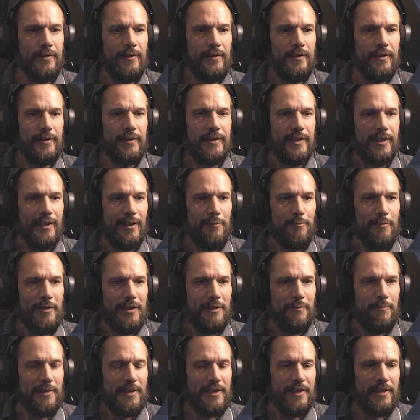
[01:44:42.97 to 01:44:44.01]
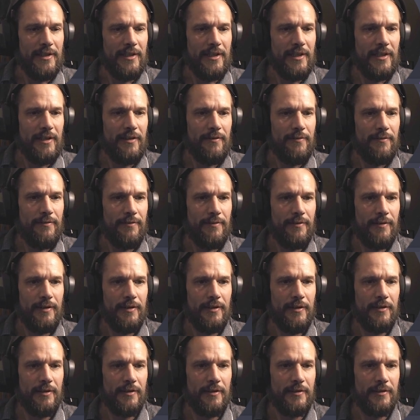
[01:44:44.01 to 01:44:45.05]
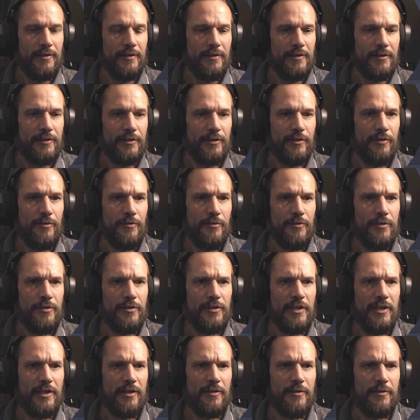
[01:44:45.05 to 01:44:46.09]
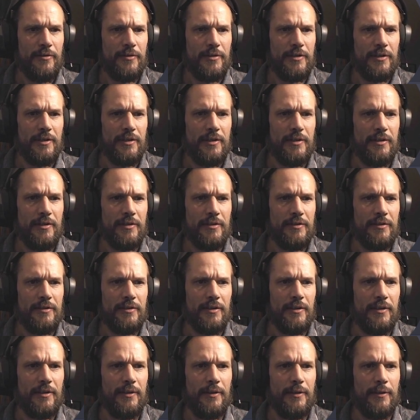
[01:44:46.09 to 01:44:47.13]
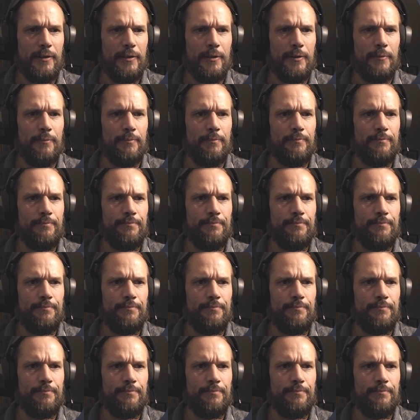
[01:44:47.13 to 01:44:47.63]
Yeah, baby. If zones out is, and